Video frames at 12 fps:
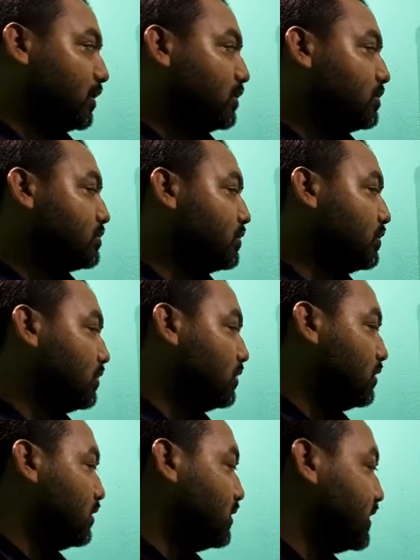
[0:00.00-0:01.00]

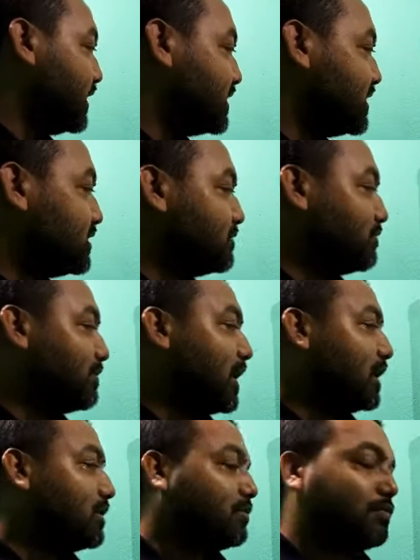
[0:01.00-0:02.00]
So next is
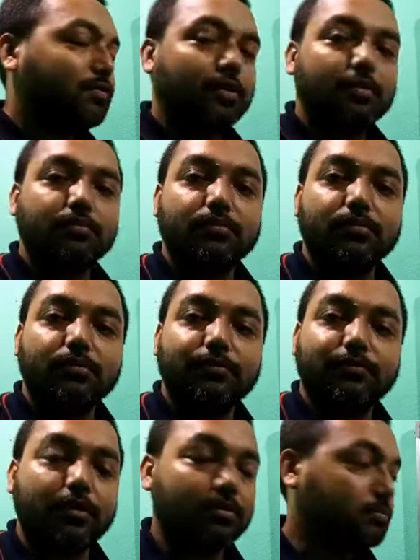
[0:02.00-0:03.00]
flood
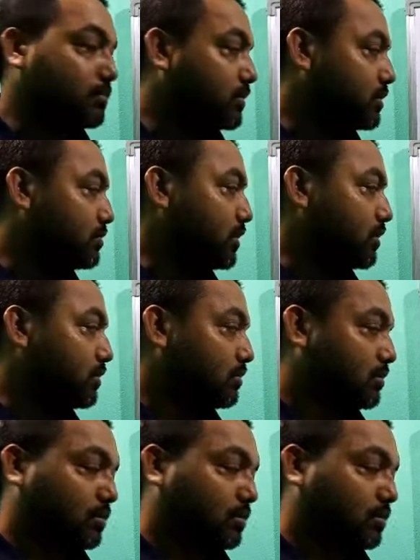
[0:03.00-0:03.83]
from this one